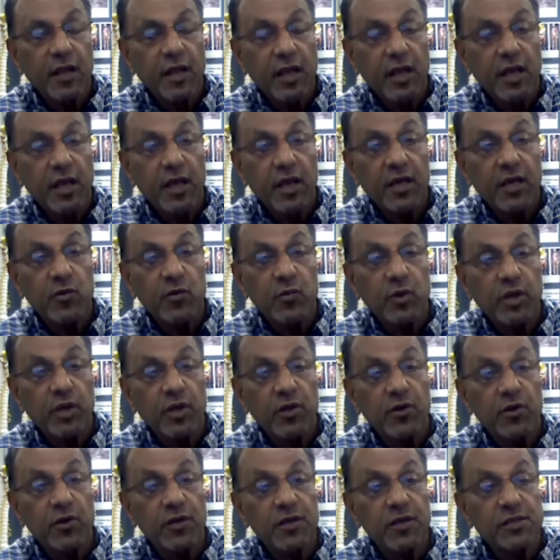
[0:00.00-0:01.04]
And we
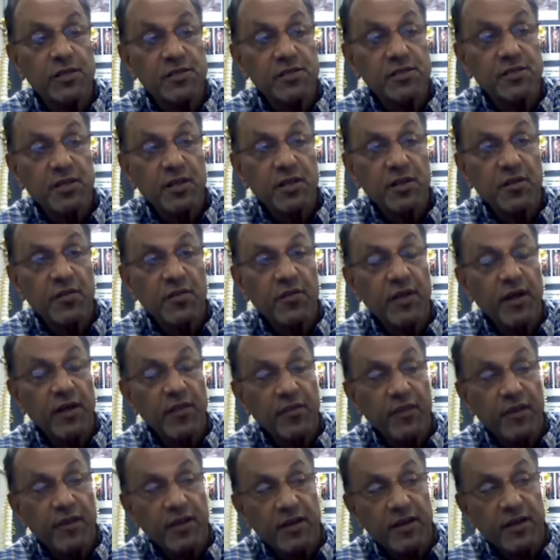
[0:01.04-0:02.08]
notice that
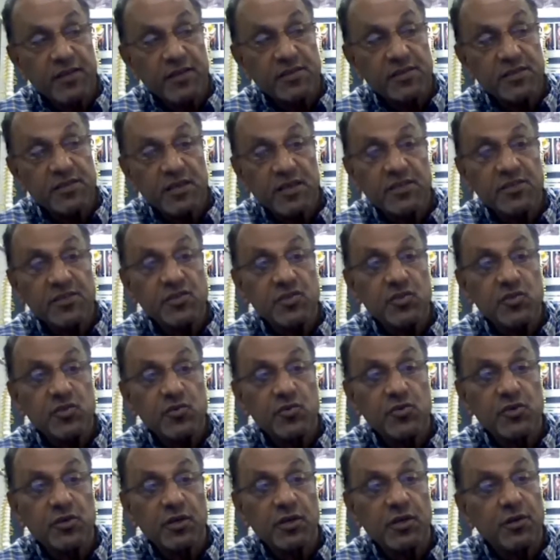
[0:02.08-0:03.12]
there is a
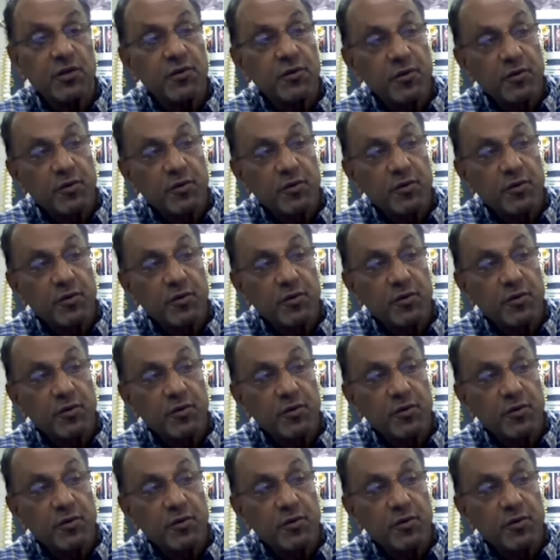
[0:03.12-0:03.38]
suture